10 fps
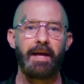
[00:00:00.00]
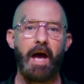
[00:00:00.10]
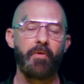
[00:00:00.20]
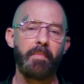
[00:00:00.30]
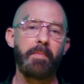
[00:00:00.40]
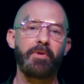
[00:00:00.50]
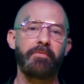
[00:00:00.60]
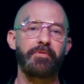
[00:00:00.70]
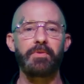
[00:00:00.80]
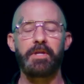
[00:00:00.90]
I remember a
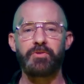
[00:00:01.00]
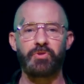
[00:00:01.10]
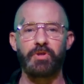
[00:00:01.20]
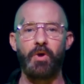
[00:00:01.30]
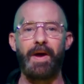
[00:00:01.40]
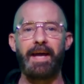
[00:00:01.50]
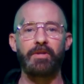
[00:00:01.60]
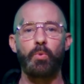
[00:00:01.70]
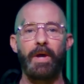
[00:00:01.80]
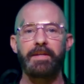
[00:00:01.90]
few years ago, I had
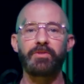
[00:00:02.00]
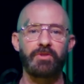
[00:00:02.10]
a wedding